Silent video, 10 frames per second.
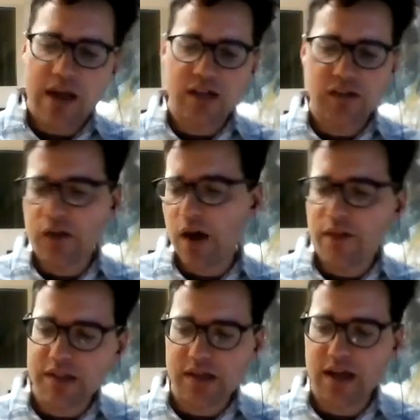he saw
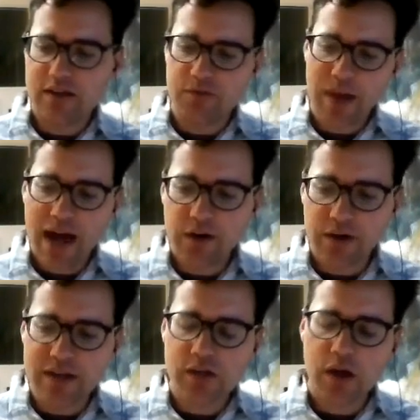this kind of
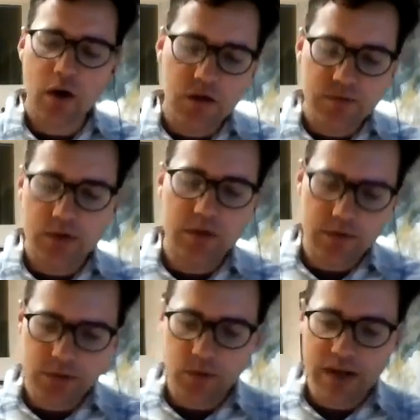pattern and saw over and
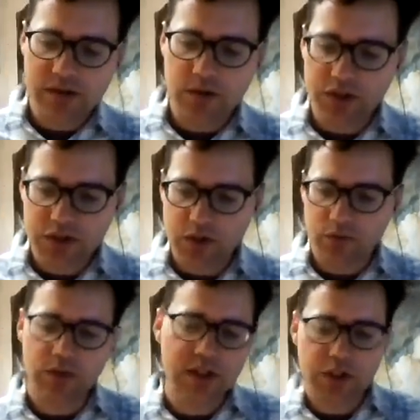over ways in which the
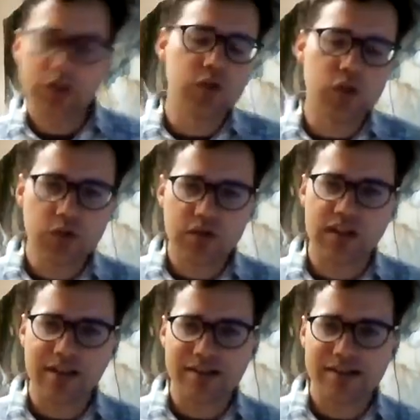rich could do
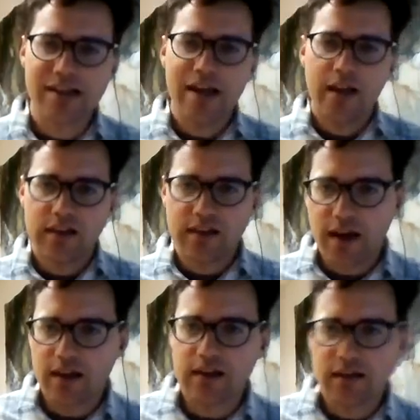things
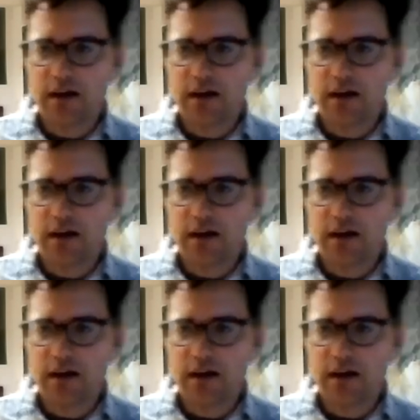that